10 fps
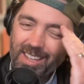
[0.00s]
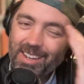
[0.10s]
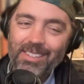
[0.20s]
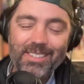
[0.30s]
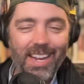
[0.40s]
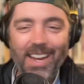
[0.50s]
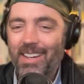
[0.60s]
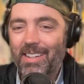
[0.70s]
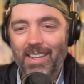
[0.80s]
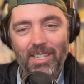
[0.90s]
Get a
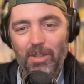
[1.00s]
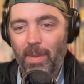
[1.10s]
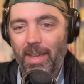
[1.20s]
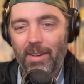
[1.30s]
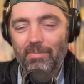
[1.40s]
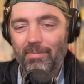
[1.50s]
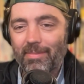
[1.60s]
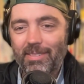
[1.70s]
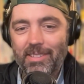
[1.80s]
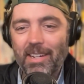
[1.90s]
standing desk, man.
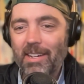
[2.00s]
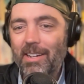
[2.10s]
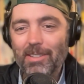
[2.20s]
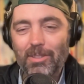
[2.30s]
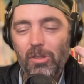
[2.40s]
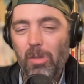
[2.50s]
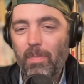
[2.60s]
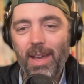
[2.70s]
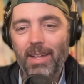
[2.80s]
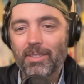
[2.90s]
Standing desks are the
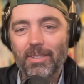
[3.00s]
best.